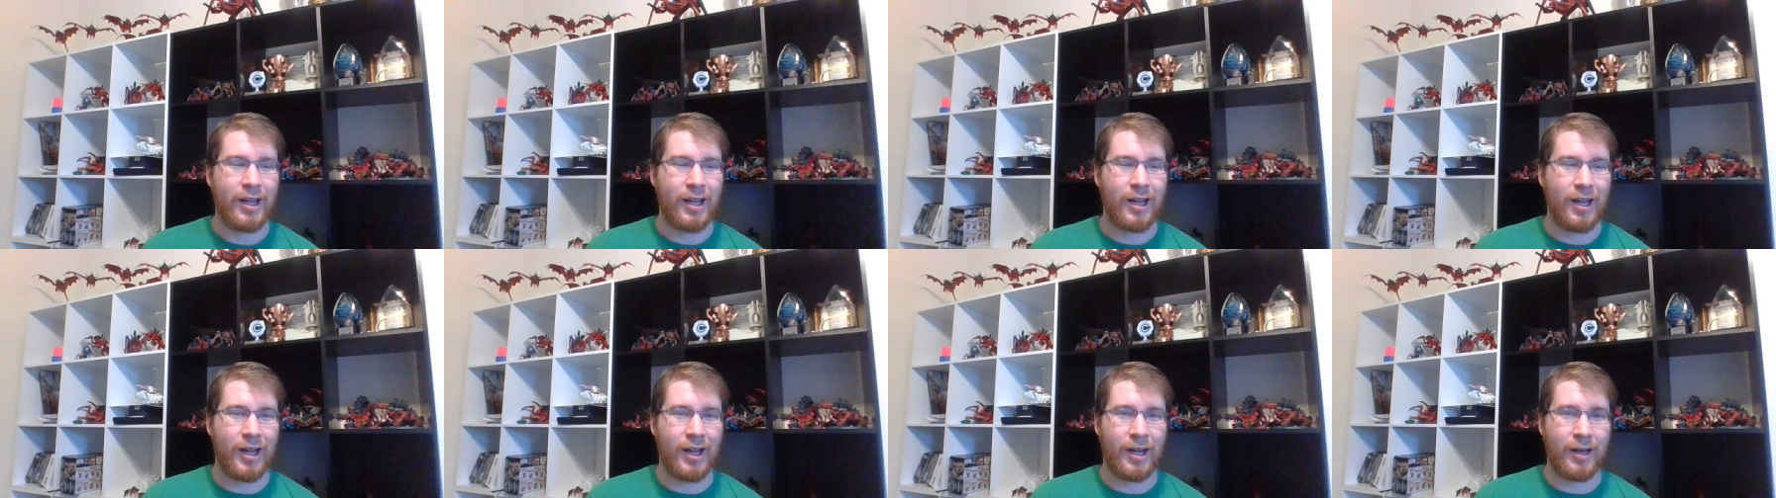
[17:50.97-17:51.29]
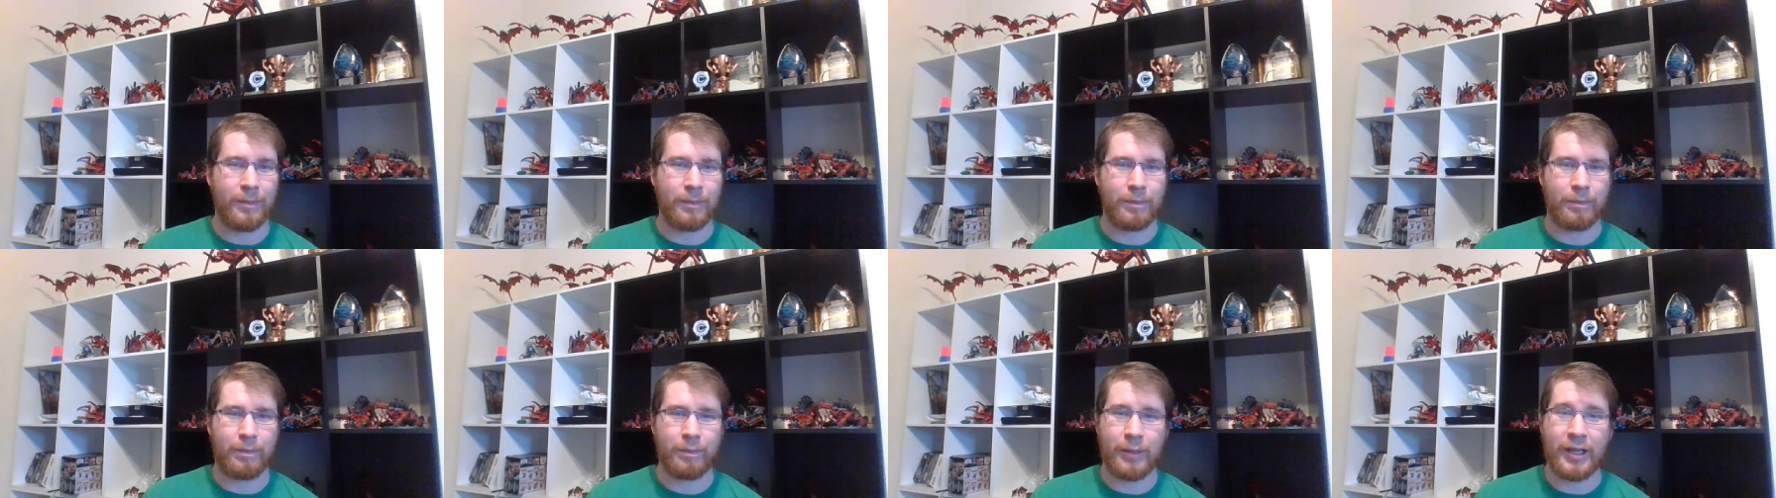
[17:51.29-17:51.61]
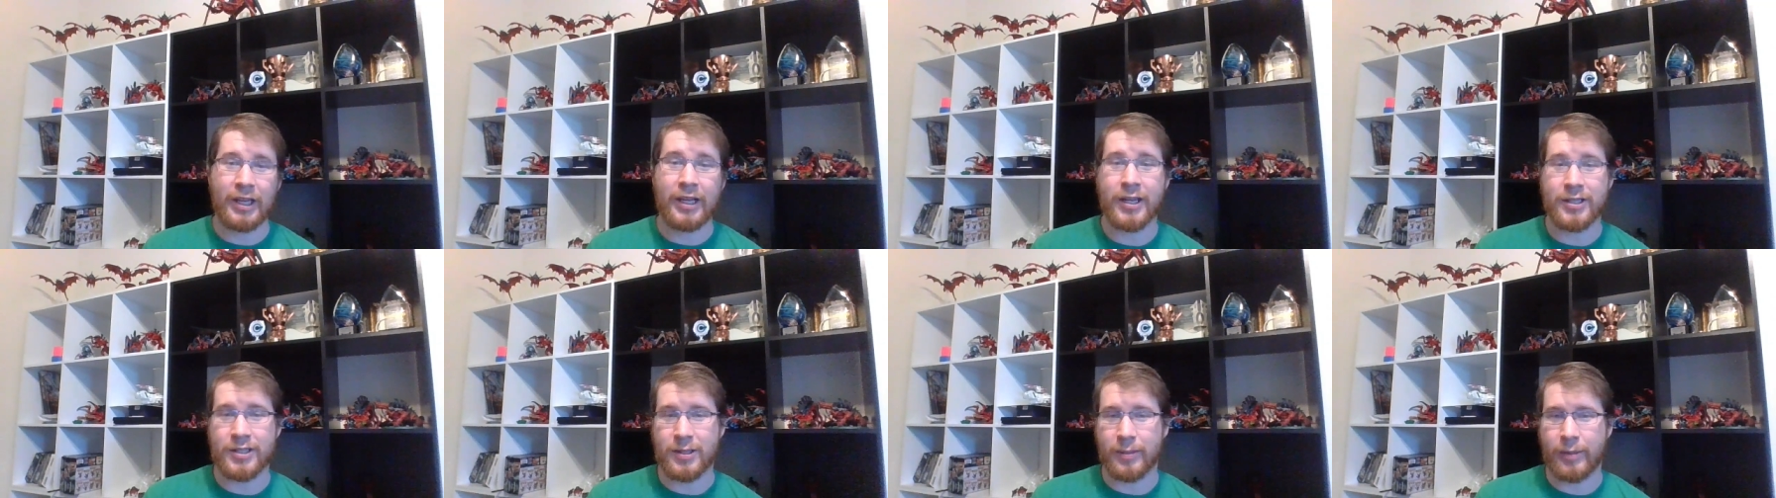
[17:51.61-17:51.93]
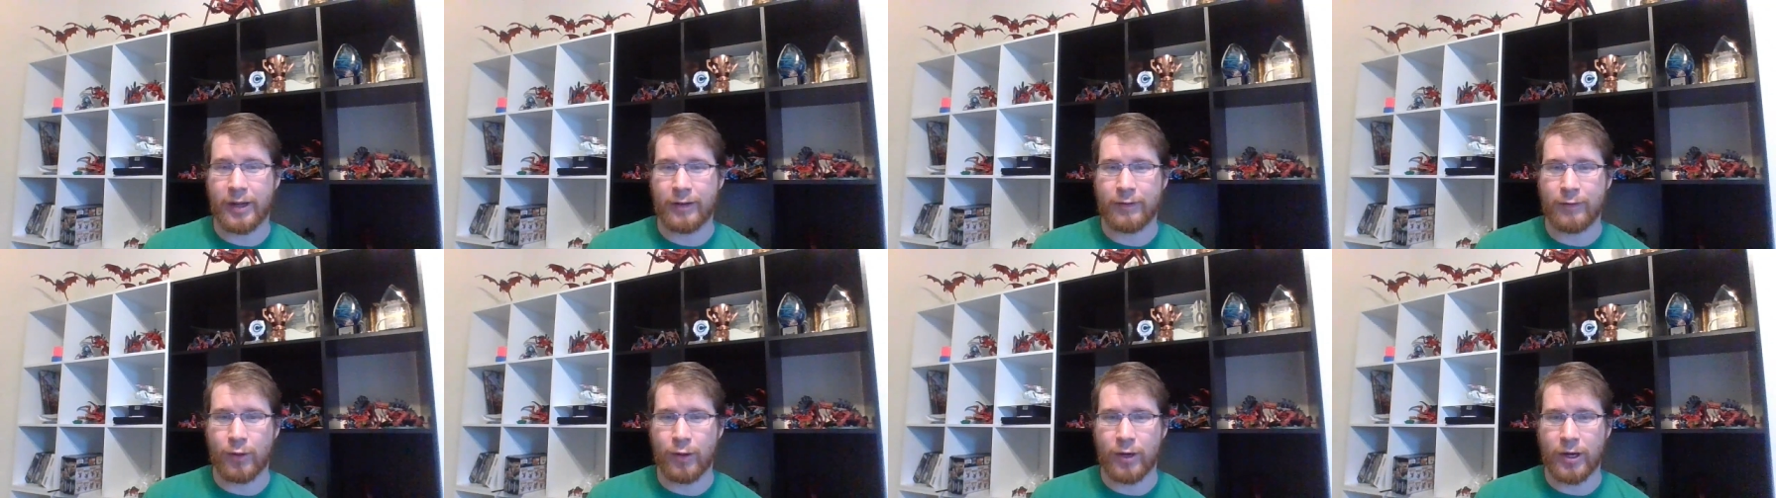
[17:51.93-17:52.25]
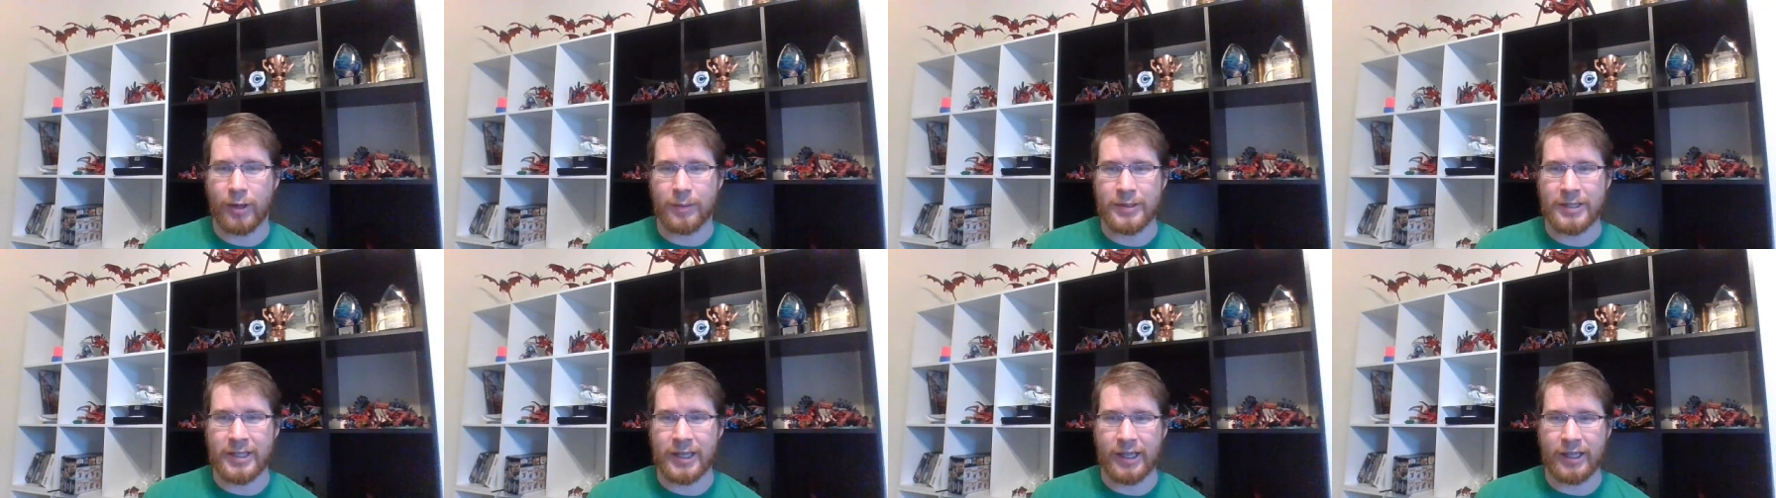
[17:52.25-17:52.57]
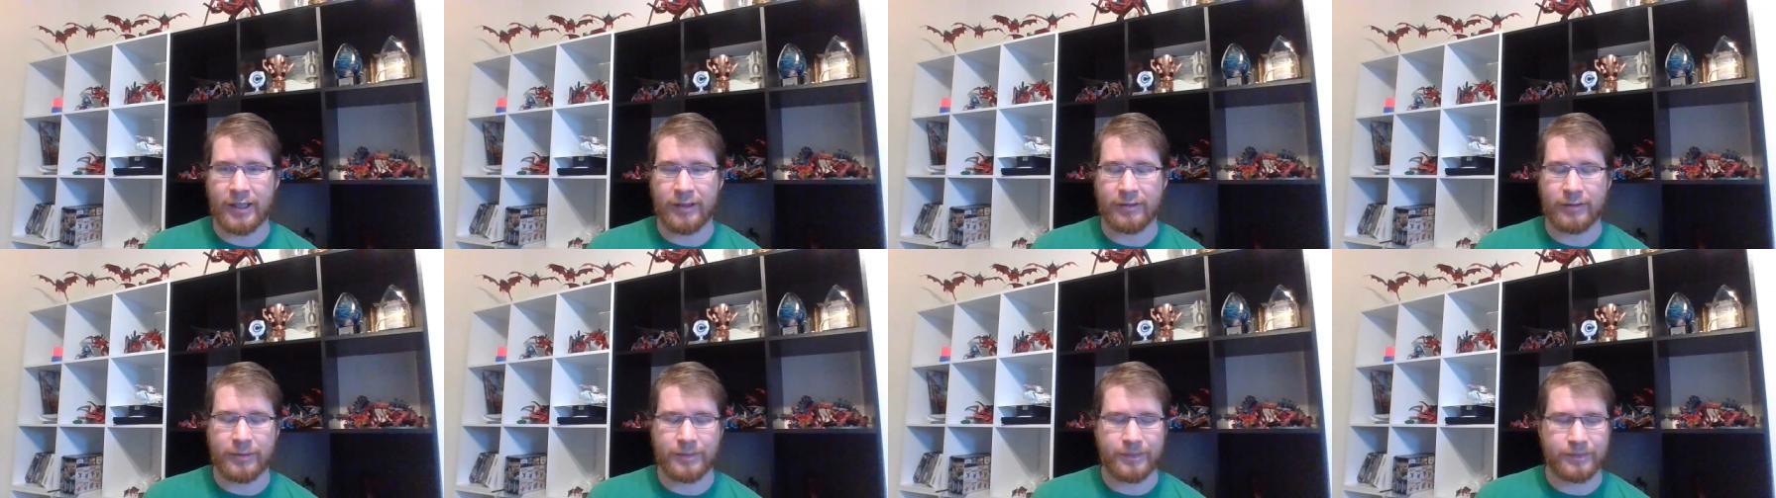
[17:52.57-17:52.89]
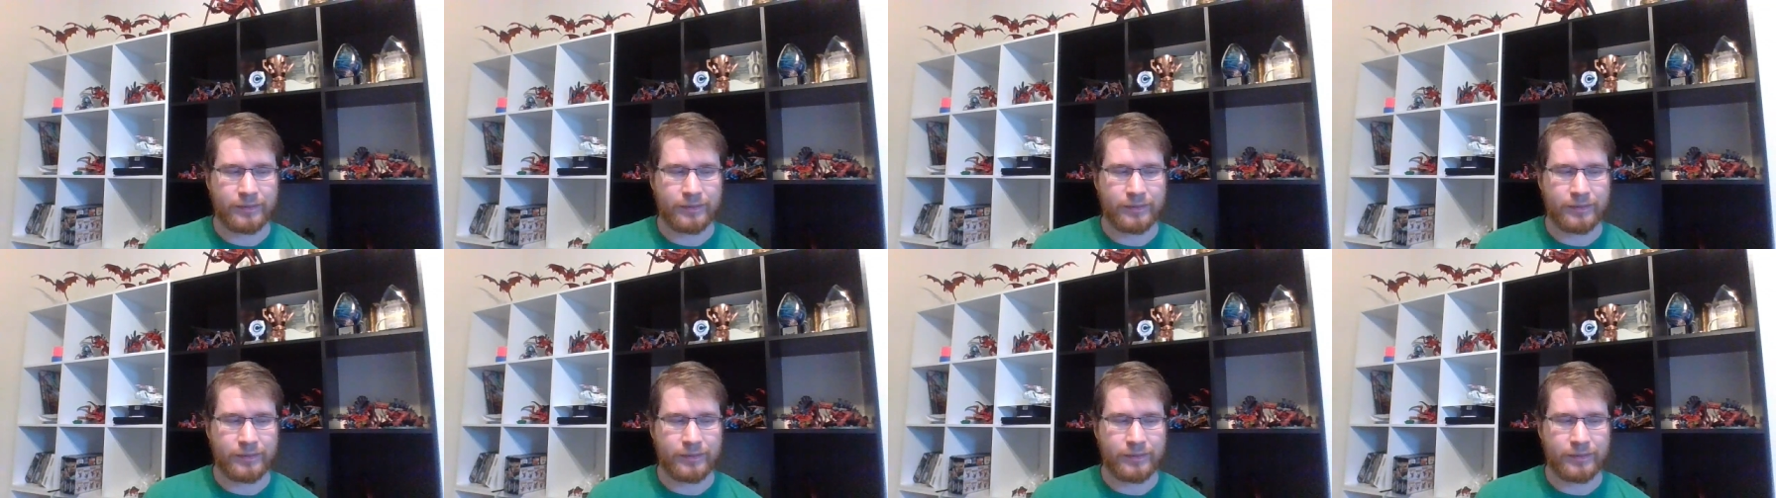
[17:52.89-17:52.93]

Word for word: uh, because of my four up save